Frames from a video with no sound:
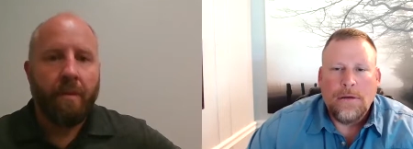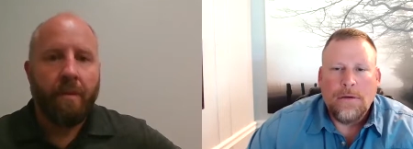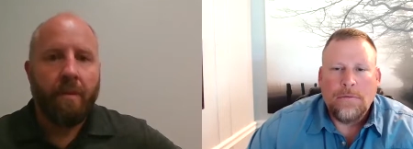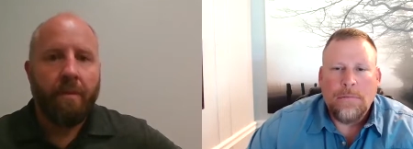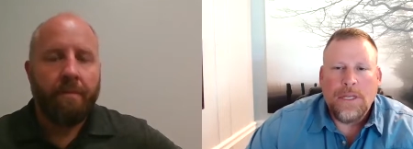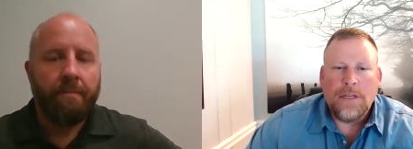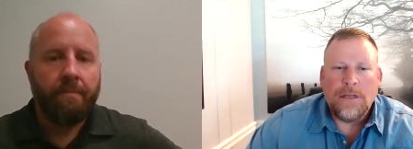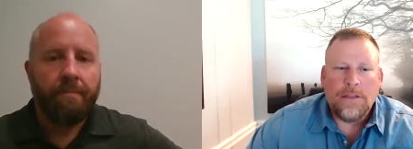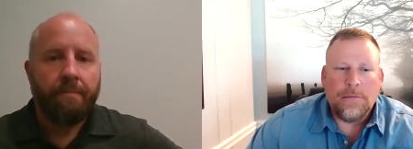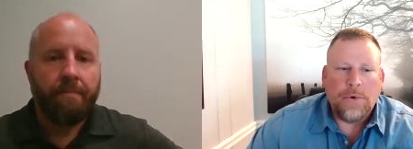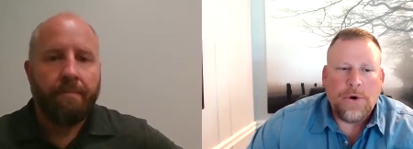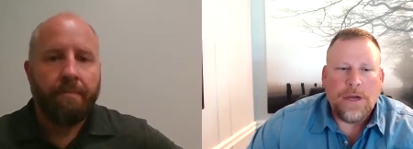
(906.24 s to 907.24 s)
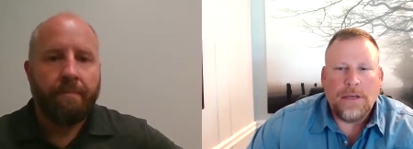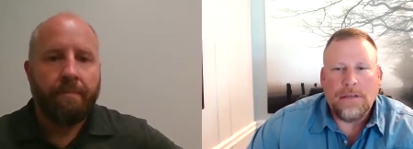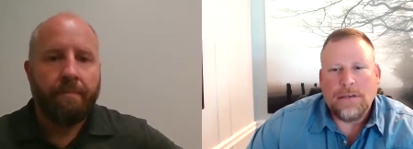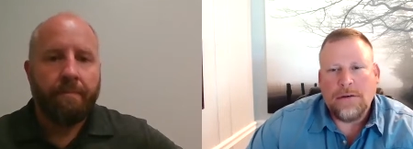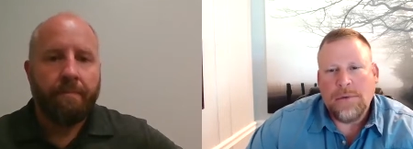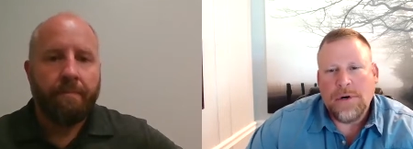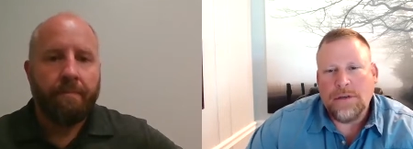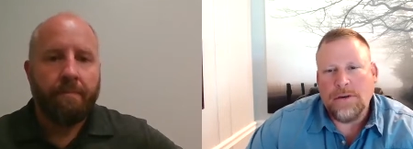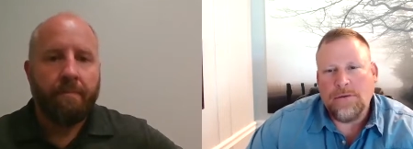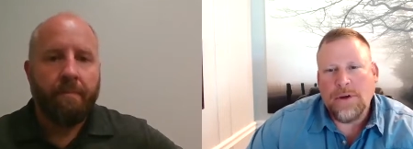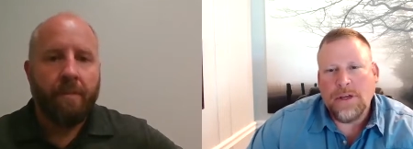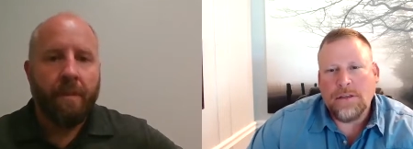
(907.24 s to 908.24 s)
Speaker 1: Meaning the price compared to
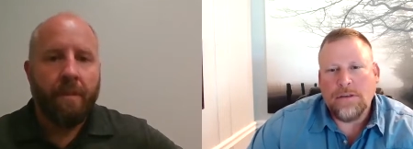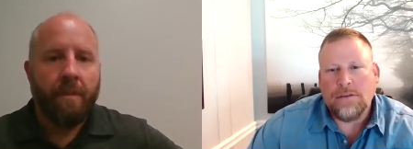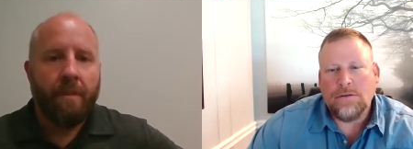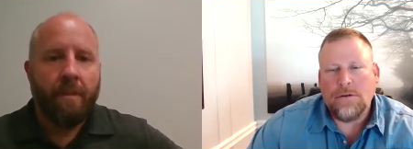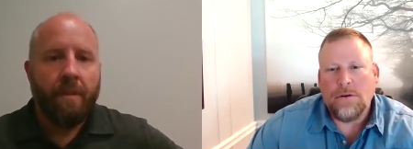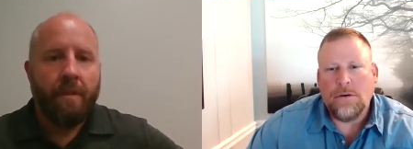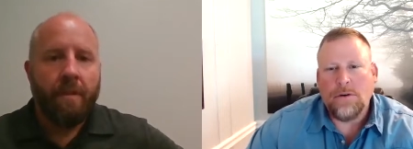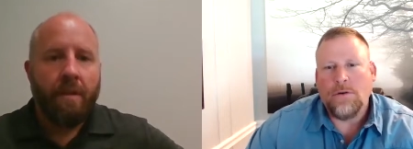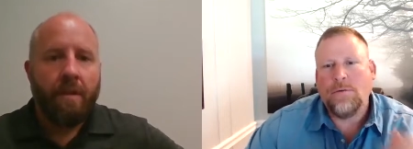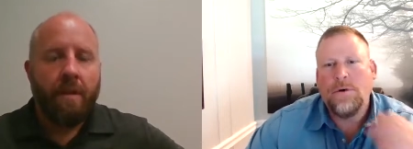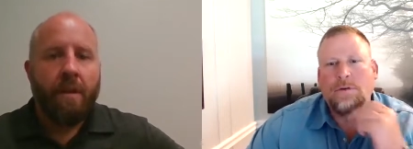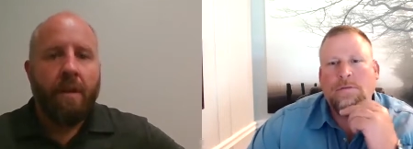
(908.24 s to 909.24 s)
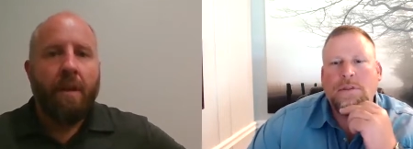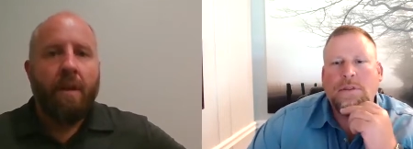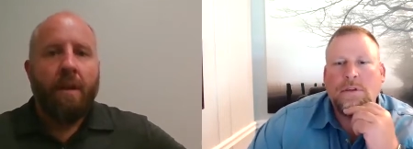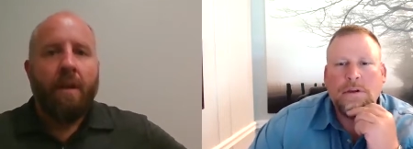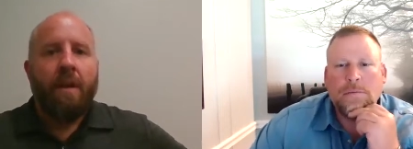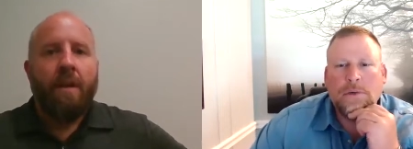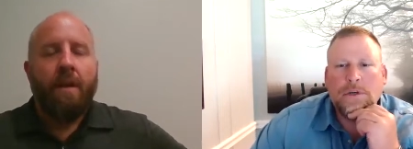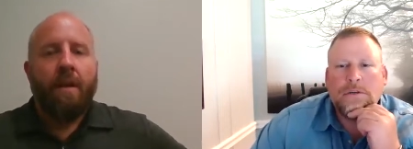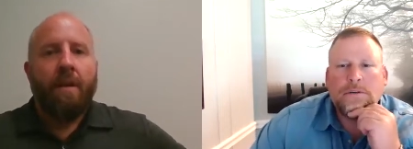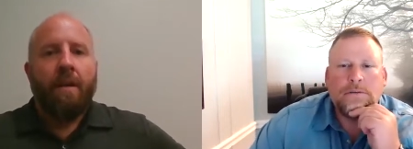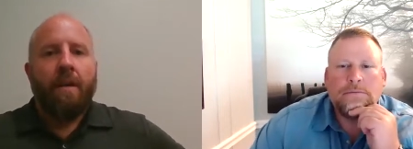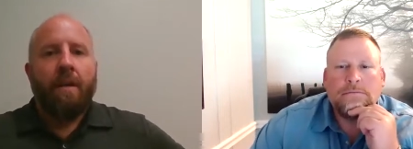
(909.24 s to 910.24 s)
rents, or, or what with the numbers?
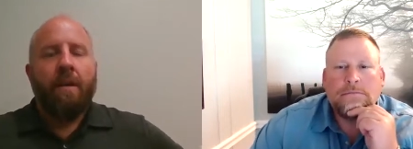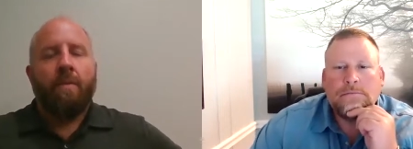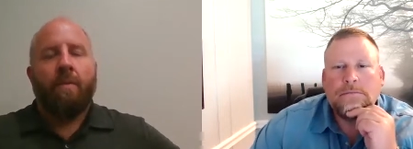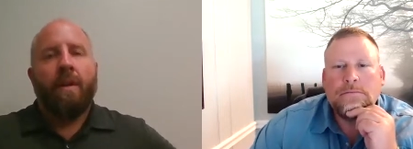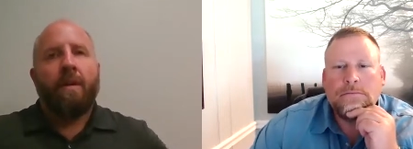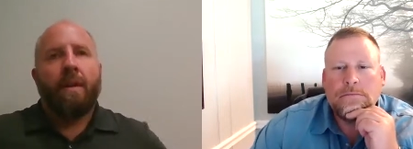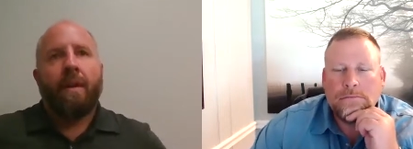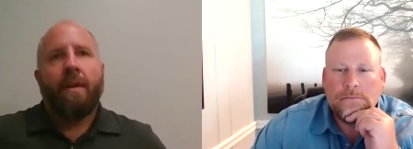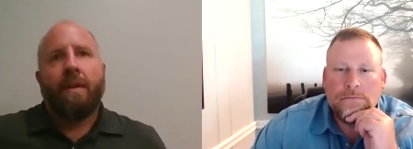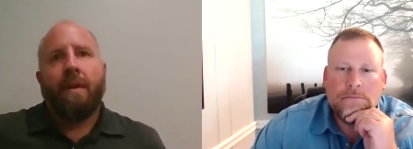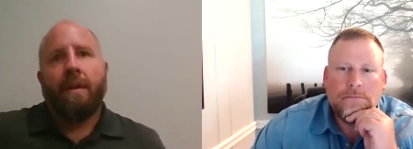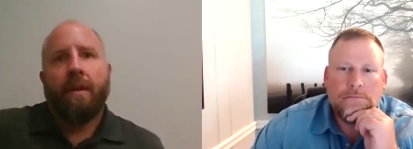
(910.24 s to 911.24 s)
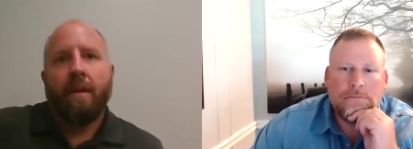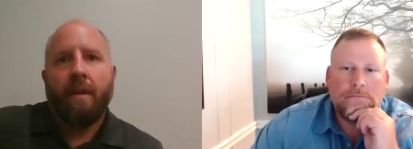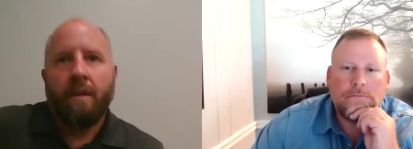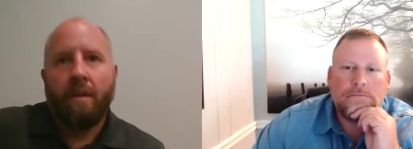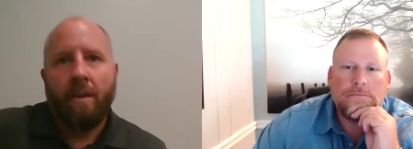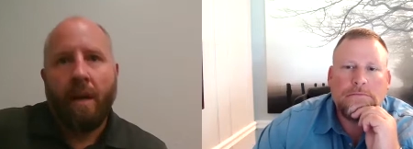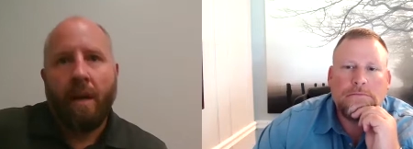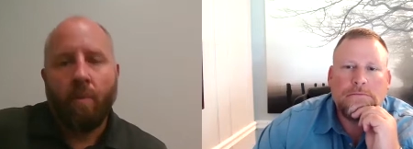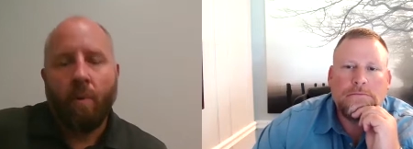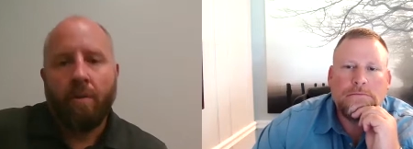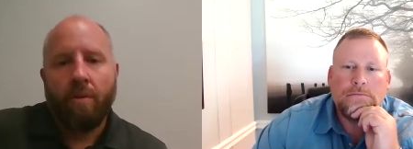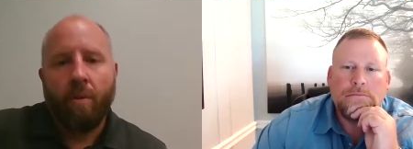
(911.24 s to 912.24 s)
Speaker 2: Well, like, you know, you got
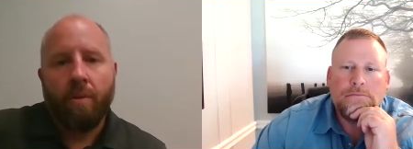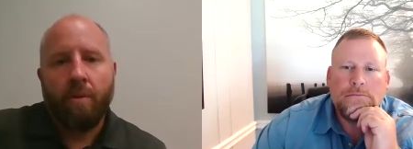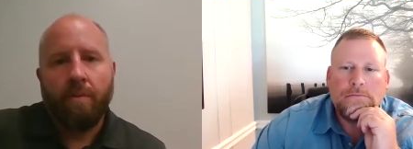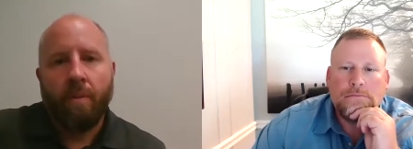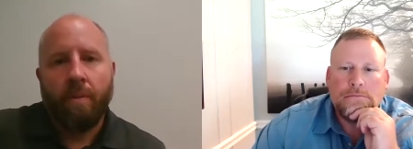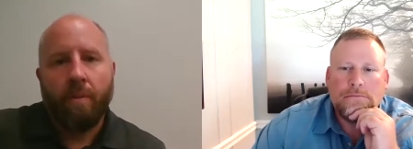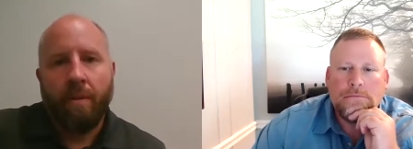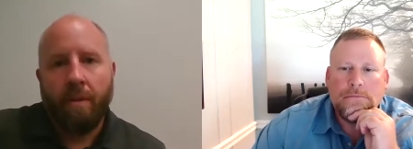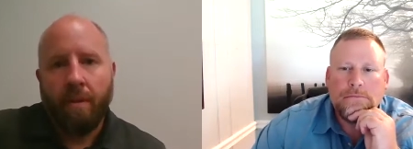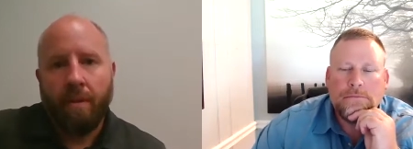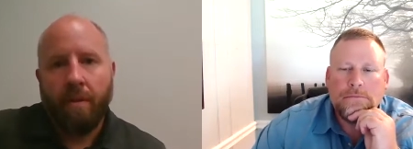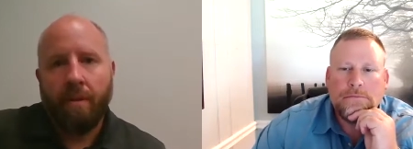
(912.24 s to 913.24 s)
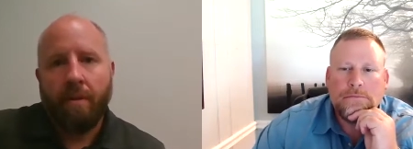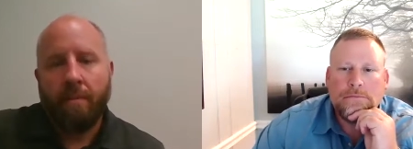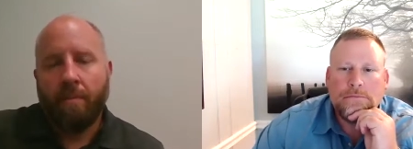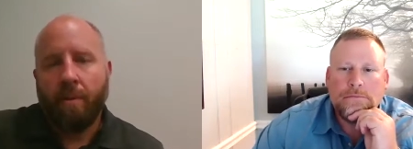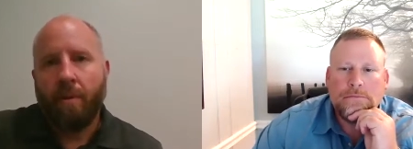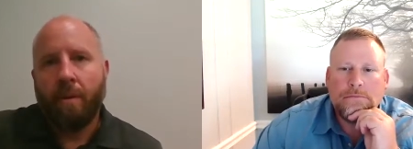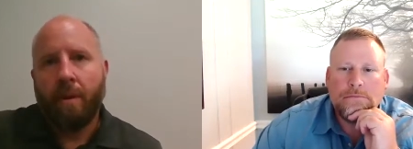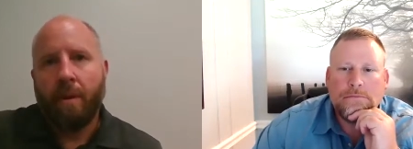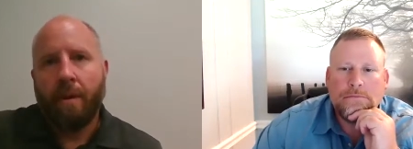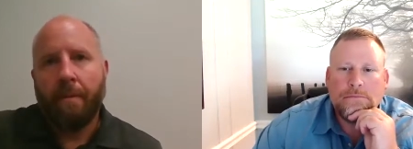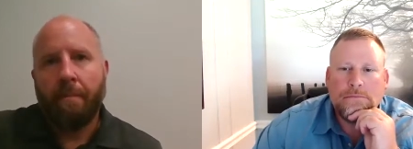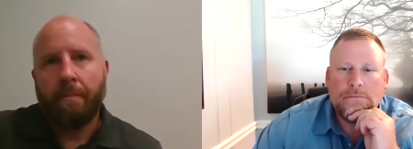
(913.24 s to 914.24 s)
more doors per, per
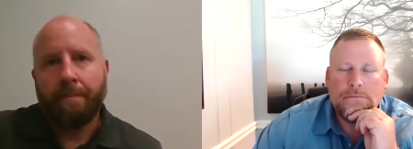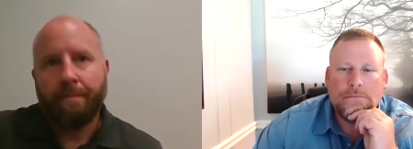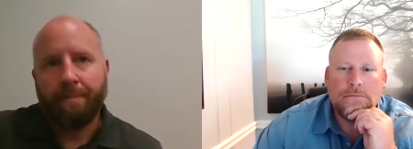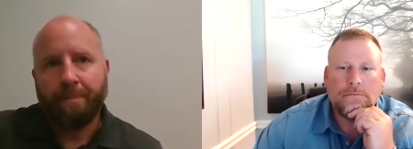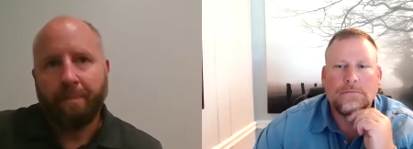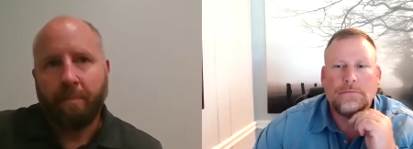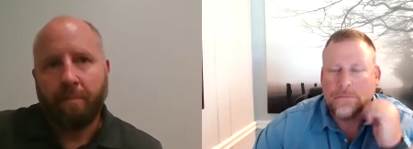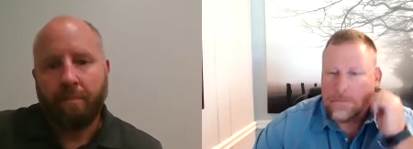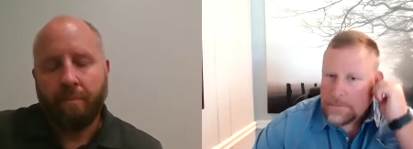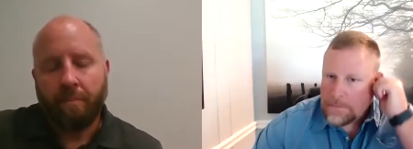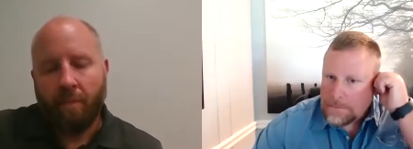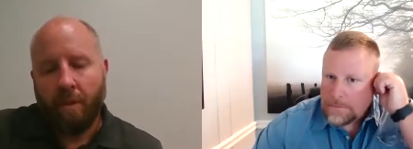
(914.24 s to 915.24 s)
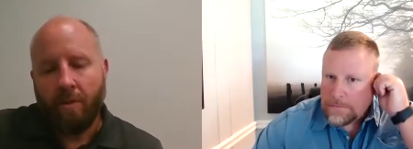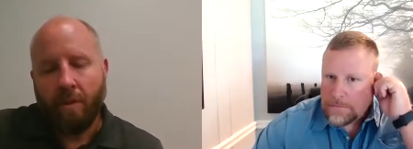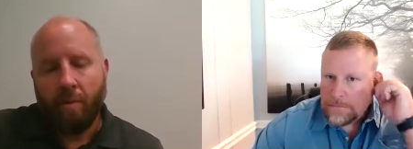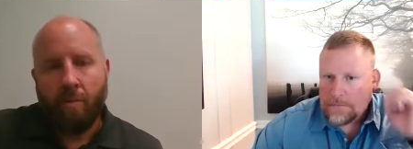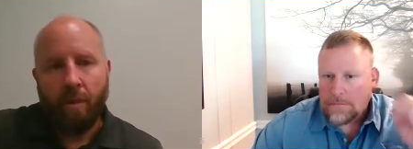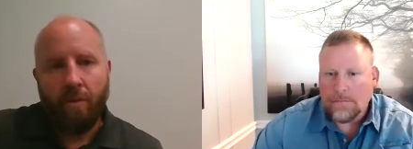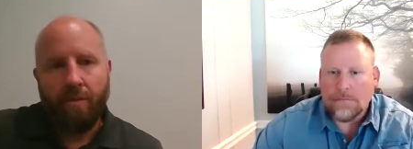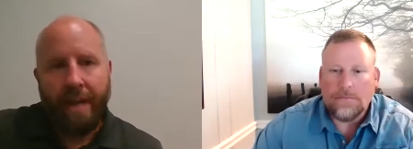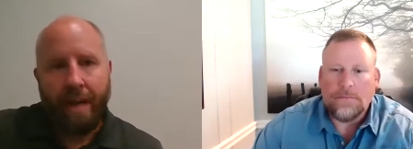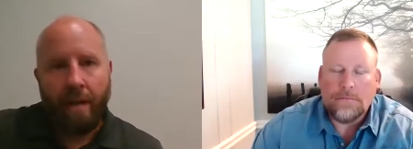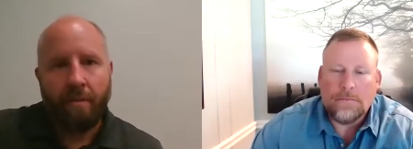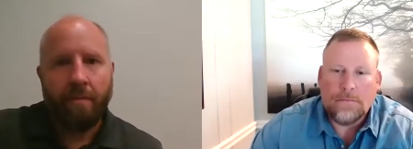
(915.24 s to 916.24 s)
uh, someone moves
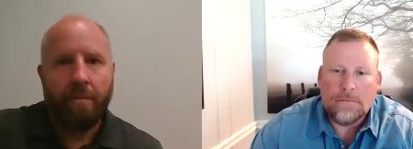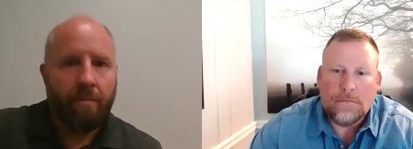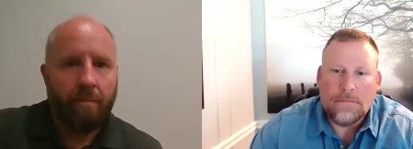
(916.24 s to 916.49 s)
out,